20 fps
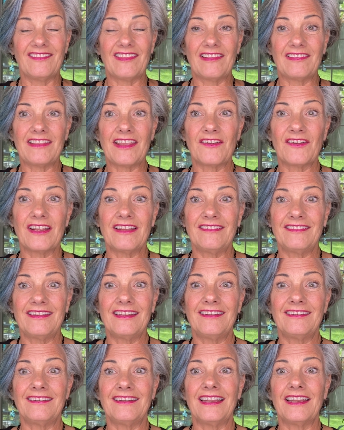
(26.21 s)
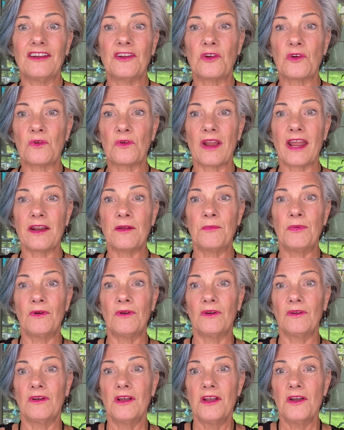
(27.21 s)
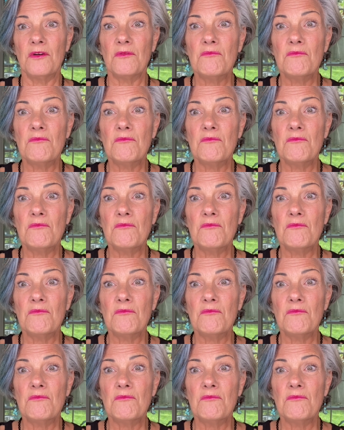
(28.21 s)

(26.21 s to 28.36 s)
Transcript: that there is this incredible